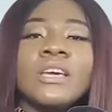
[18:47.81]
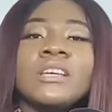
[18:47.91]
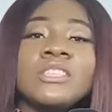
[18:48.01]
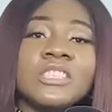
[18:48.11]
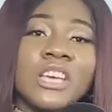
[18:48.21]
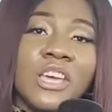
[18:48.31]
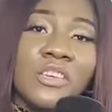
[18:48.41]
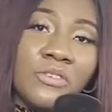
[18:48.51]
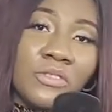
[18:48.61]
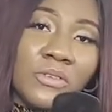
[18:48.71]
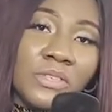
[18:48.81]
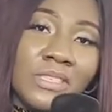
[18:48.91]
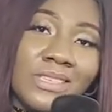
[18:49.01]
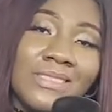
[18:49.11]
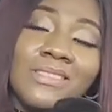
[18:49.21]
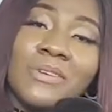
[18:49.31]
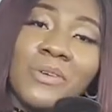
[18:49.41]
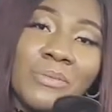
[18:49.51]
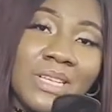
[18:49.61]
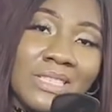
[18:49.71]
Share your thoughts in the
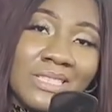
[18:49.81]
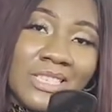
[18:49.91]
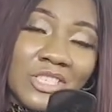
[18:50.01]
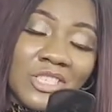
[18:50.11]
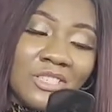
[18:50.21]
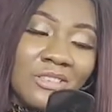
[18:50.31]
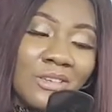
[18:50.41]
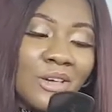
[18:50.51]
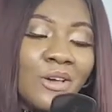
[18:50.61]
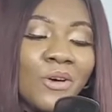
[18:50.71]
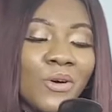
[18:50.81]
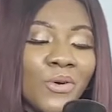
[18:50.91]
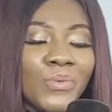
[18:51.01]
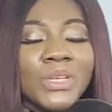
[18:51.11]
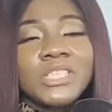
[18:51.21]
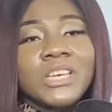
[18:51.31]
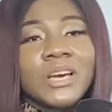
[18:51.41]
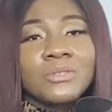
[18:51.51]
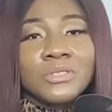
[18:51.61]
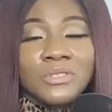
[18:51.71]
comment section or reach
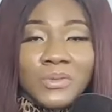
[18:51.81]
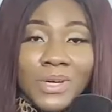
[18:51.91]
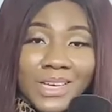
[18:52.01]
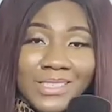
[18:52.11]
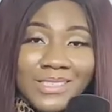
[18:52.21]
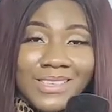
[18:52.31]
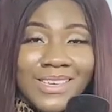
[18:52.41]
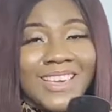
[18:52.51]
out to us.